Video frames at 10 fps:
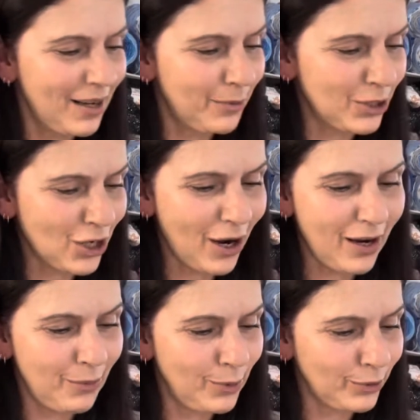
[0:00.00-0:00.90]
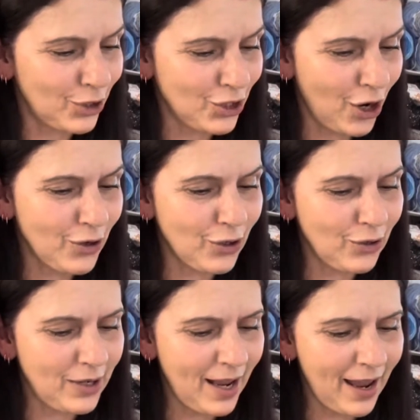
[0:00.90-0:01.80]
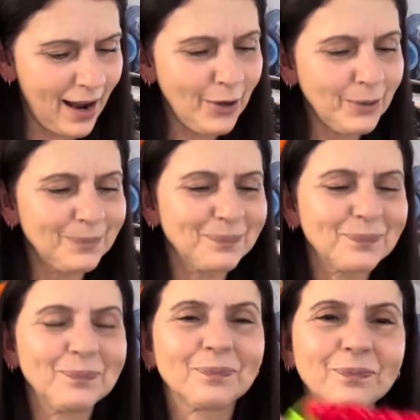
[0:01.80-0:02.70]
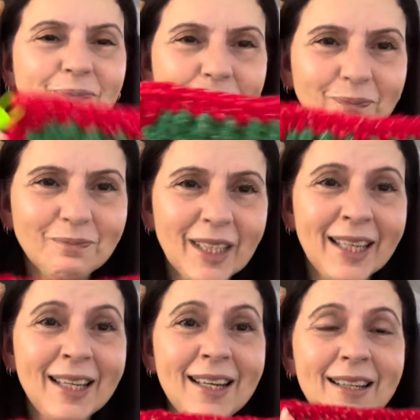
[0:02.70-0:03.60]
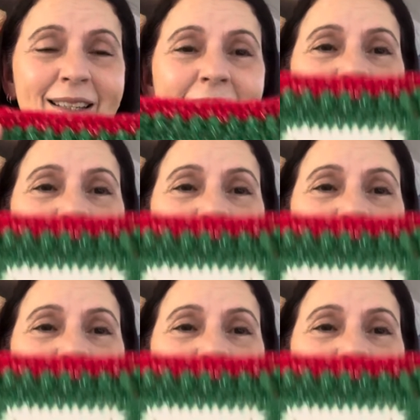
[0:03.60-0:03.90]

which I will show you now, is